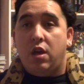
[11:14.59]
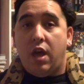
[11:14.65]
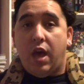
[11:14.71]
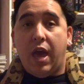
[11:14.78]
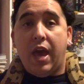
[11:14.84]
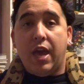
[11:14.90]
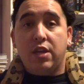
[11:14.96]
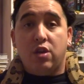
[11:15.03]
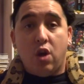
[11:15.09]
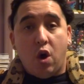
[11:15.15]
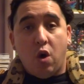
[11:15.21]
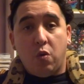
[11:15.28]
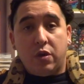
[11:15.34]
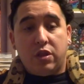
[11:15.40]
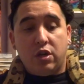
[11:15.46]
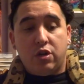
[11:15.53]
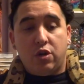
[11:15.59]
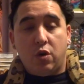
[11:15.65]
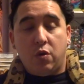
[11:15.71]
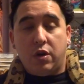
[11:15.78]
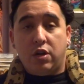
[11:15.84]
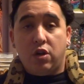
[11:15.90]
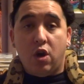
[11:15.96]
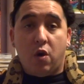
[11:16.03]
know what they're
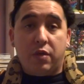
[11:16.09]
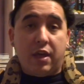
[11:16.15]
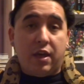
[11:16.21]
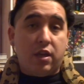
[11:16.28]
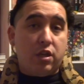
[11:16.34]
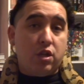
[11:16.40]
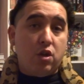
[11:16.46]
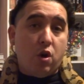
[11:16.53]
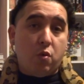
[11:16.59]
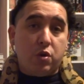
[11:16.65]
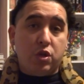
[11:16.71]
doing, and know that, you know,